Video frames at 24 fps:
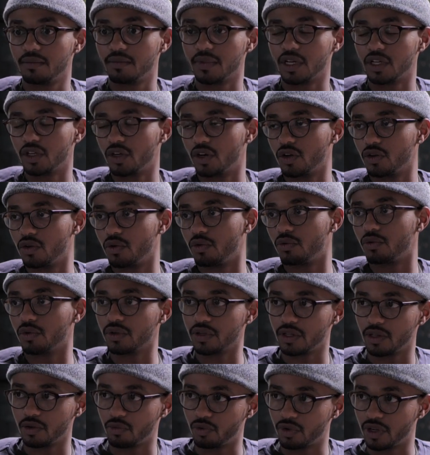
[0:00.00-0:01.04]
And, you know, it
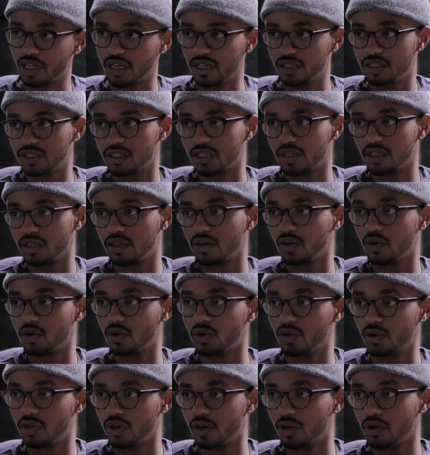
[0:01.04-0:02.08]
related to the
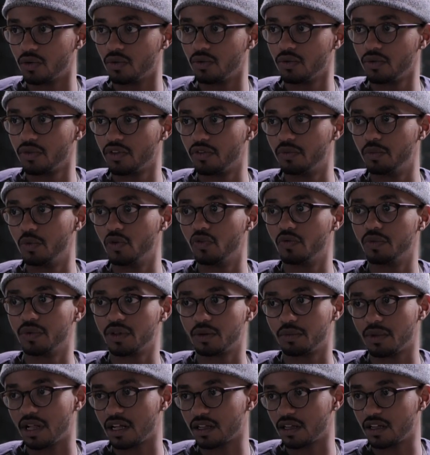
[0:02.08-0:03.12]
whole, you know, the movement,
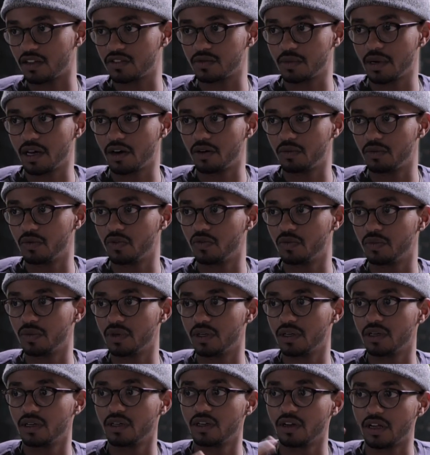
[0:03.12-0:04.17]
the Black Lives Matter
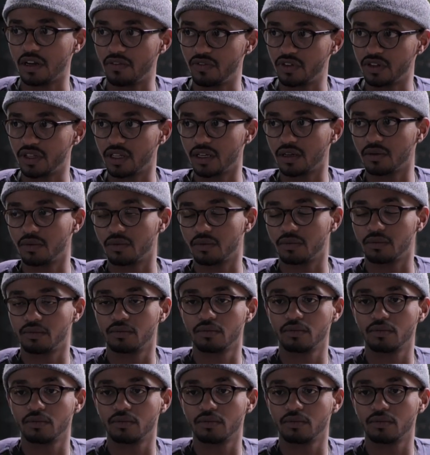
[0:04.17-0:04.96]
movement and everything